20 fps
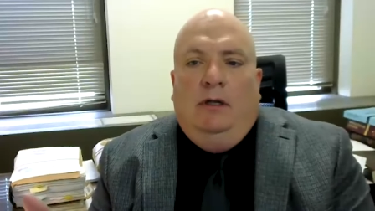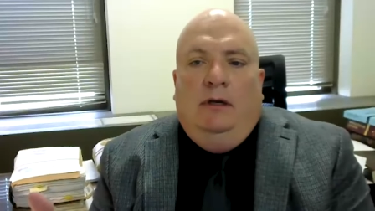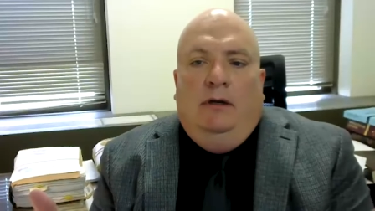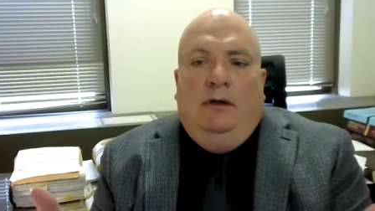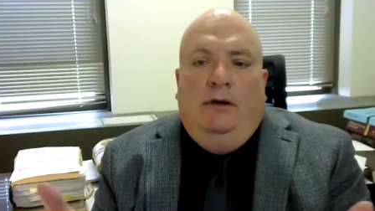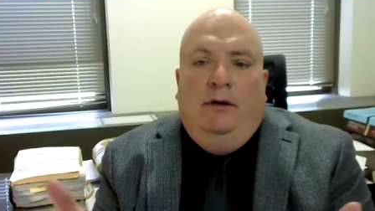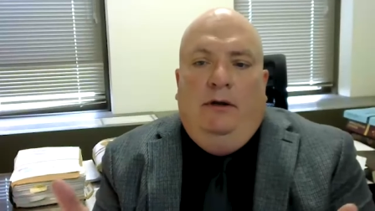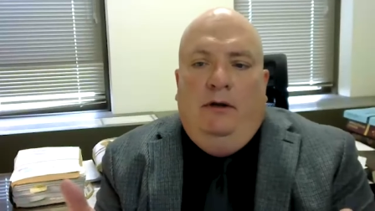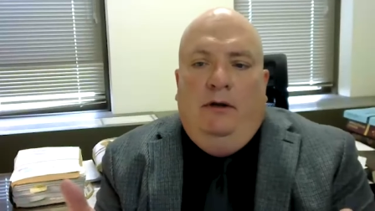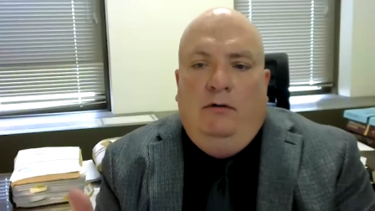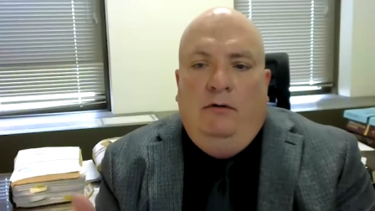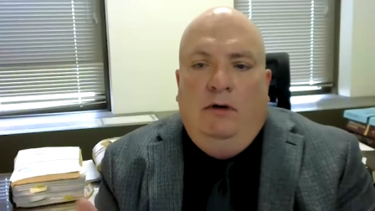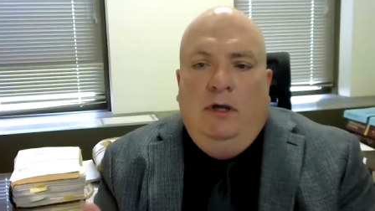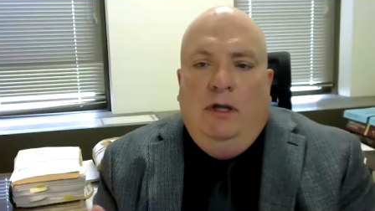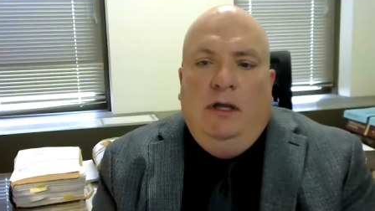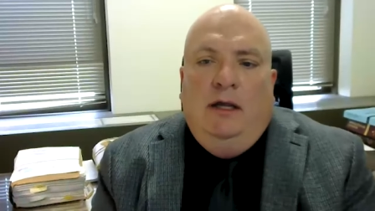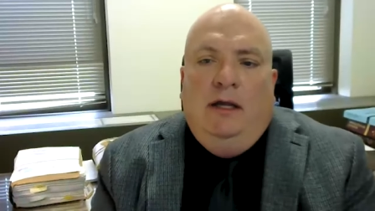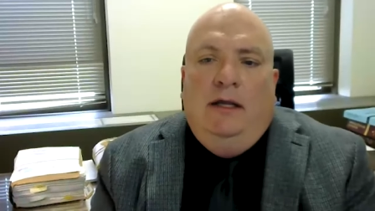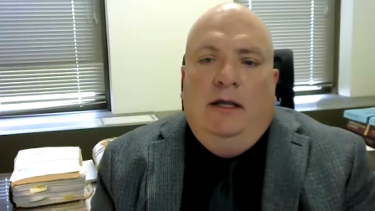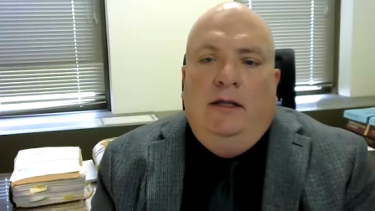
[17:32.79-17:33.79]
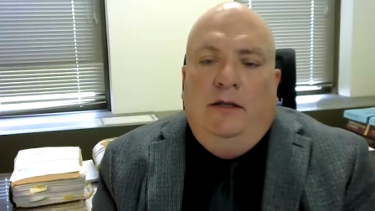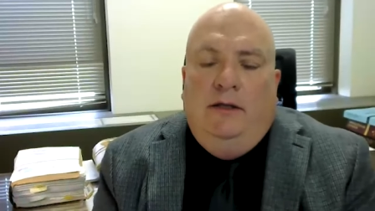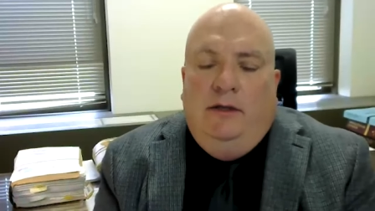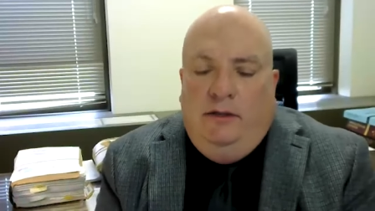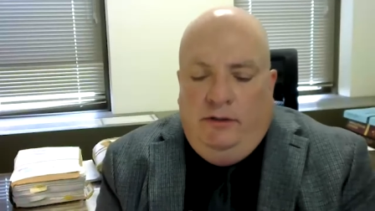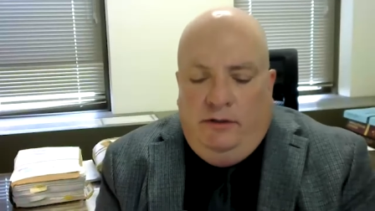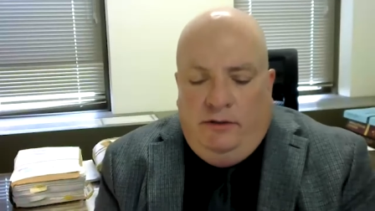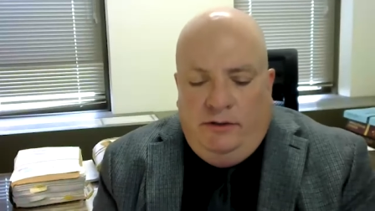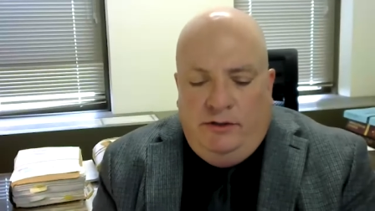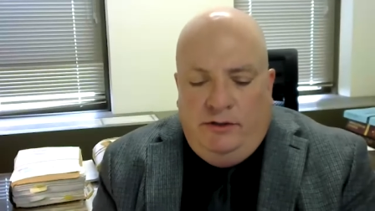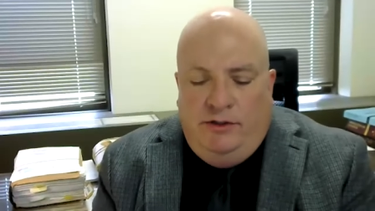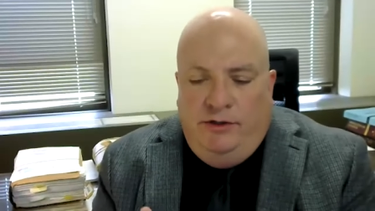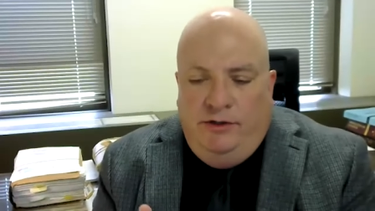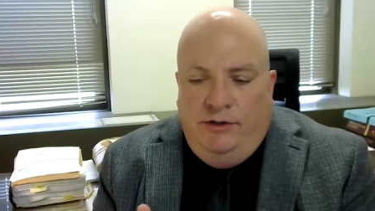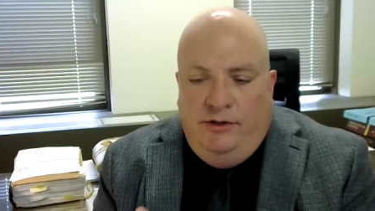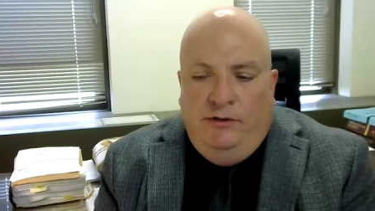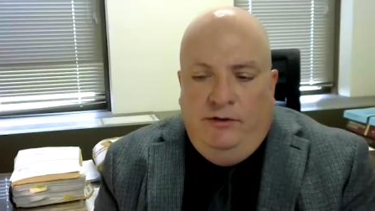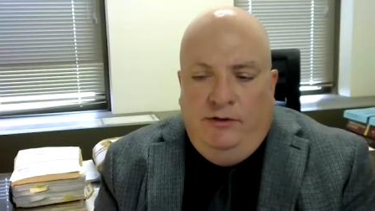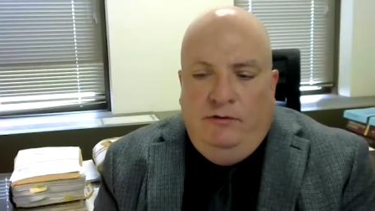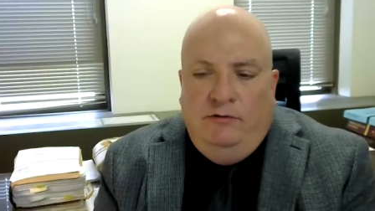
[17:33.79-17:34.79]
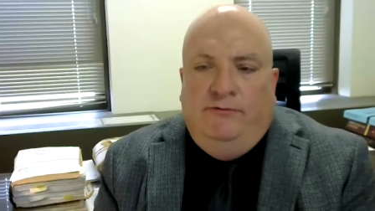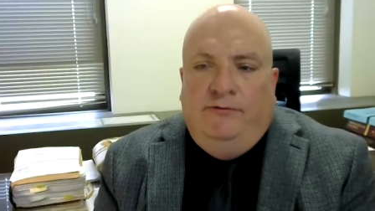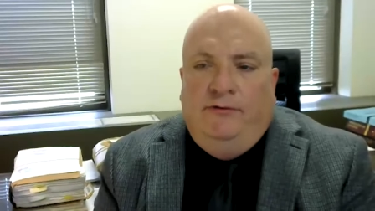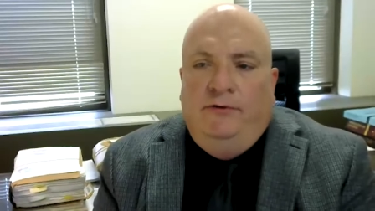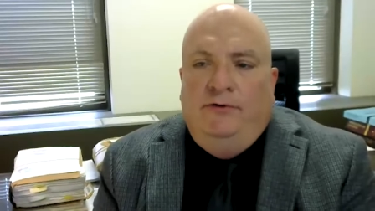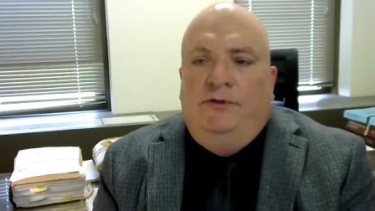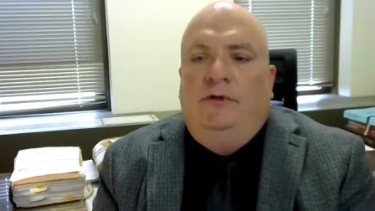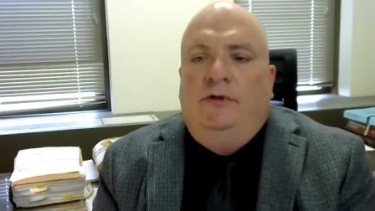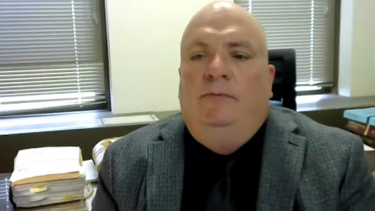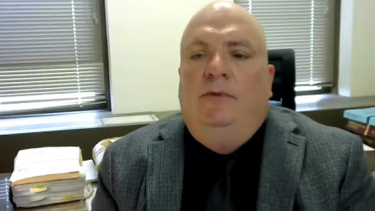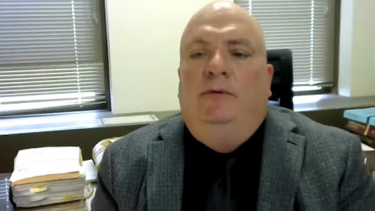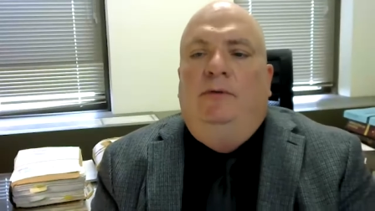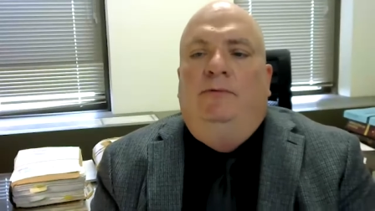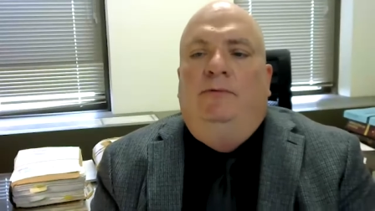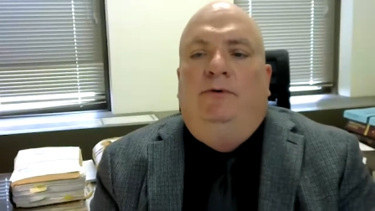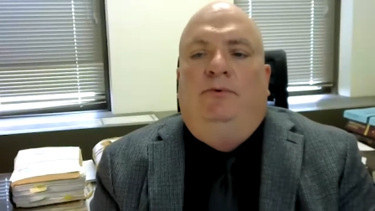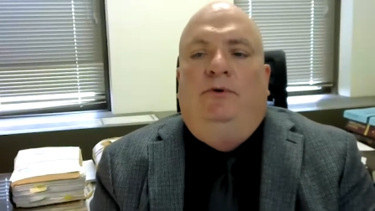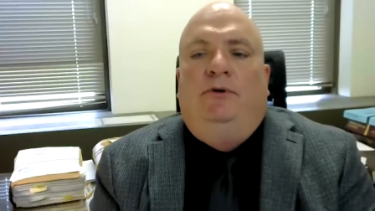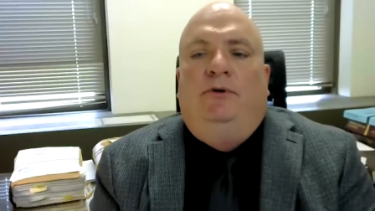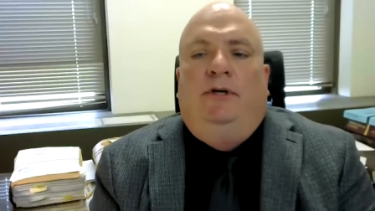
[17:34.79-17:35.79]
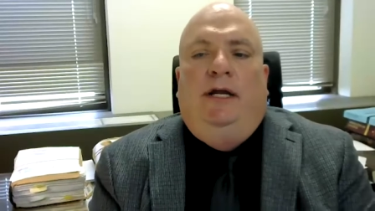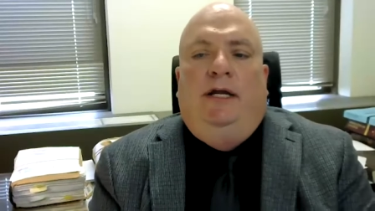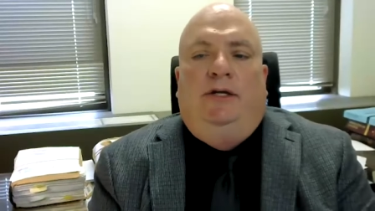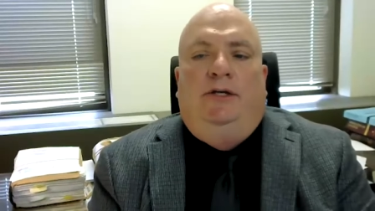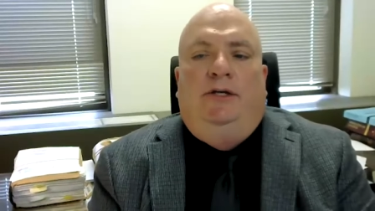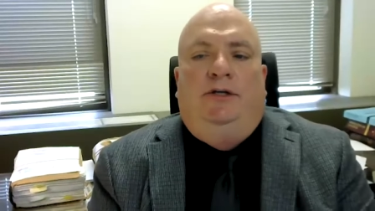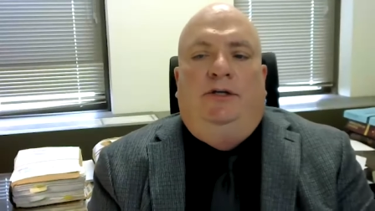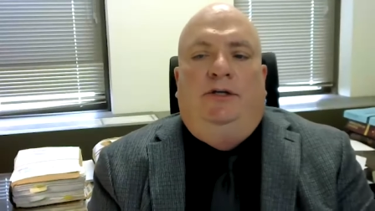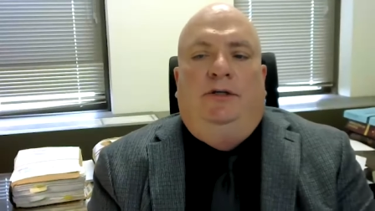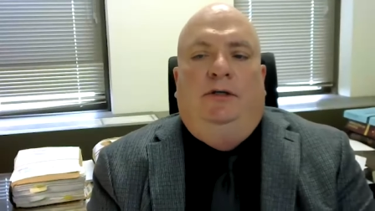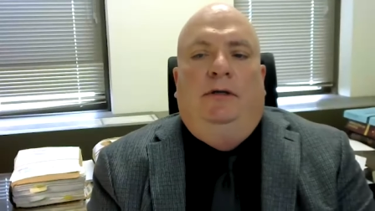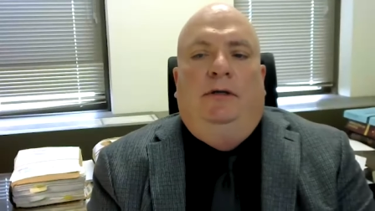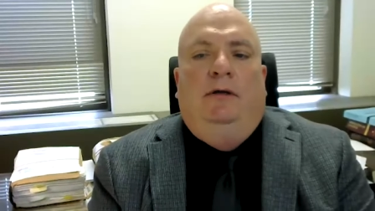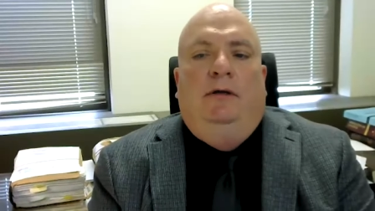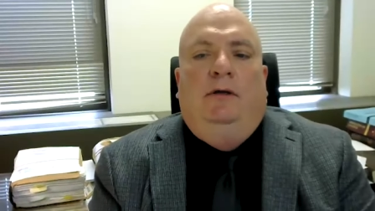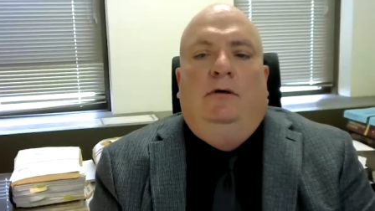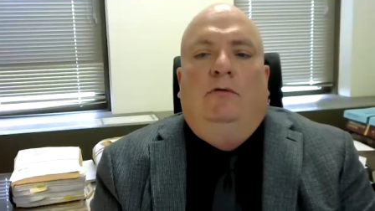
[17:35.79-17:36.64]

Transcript: No, there's no First Amendment protection